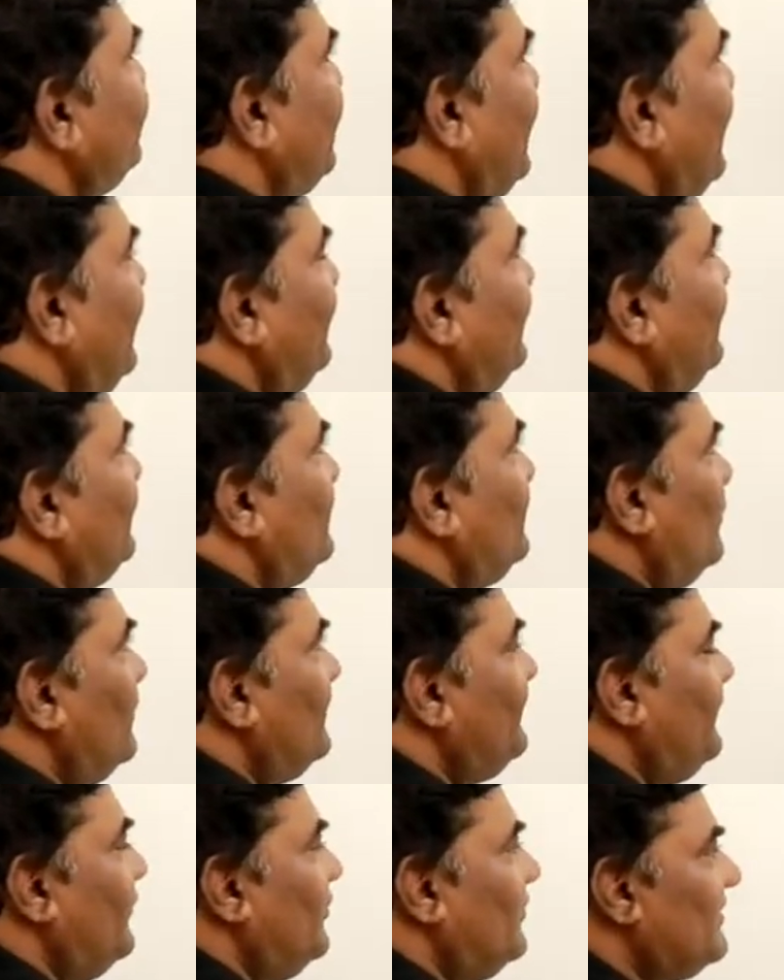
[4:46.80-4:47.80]
Standard
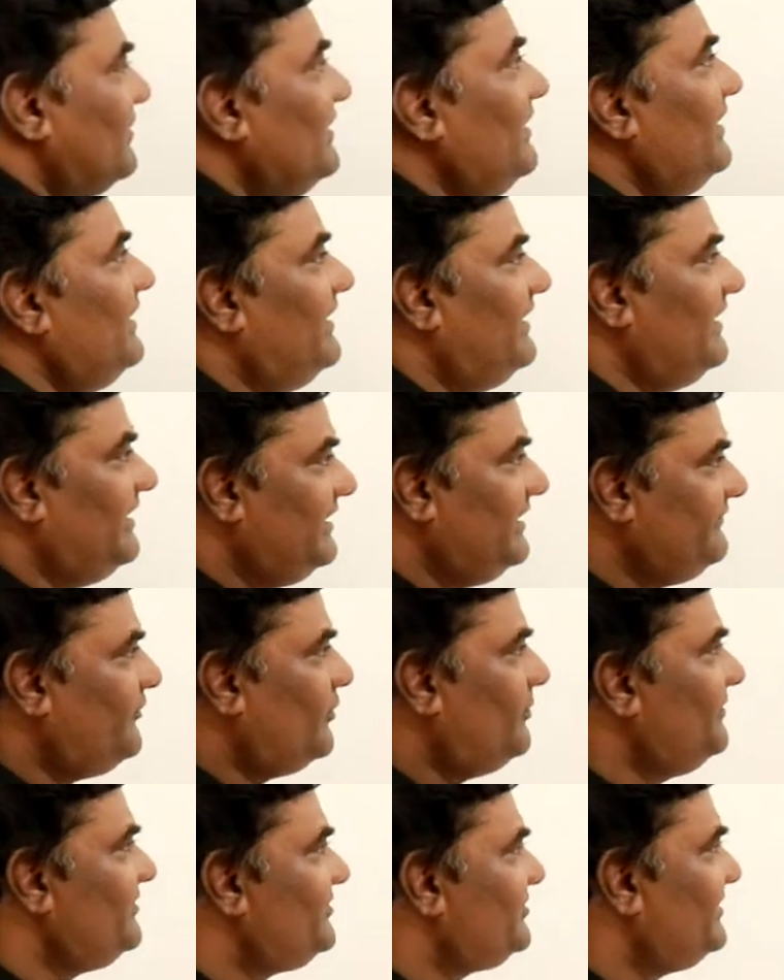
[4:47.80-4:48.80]
Code for
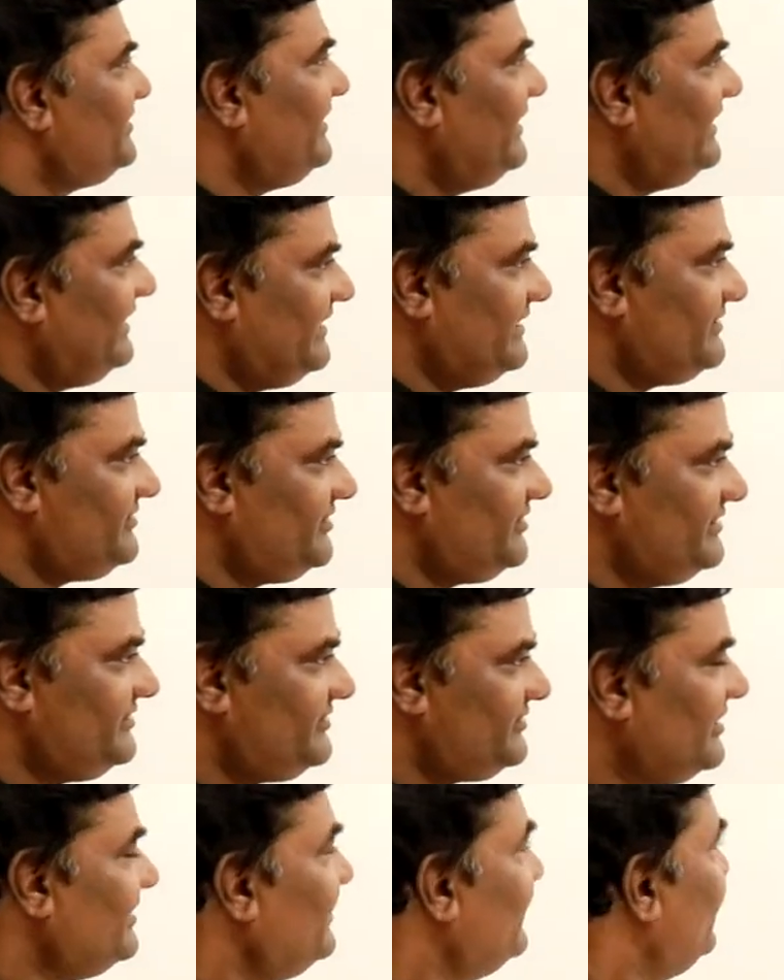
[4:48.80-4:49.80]
Information
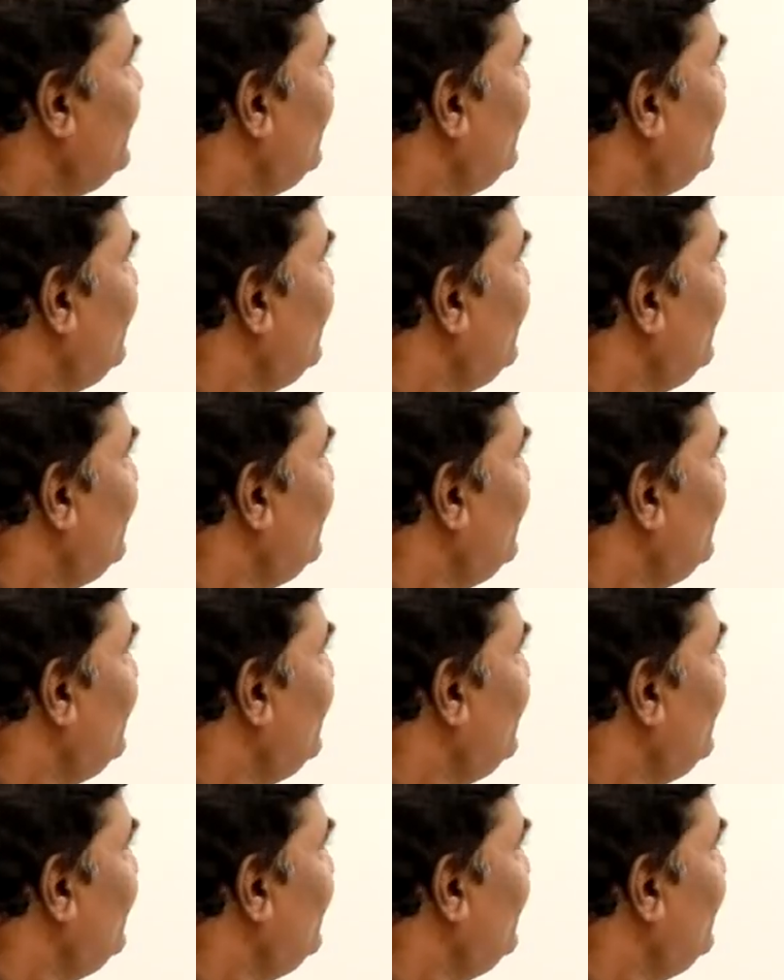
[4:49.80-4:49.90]
Interchange.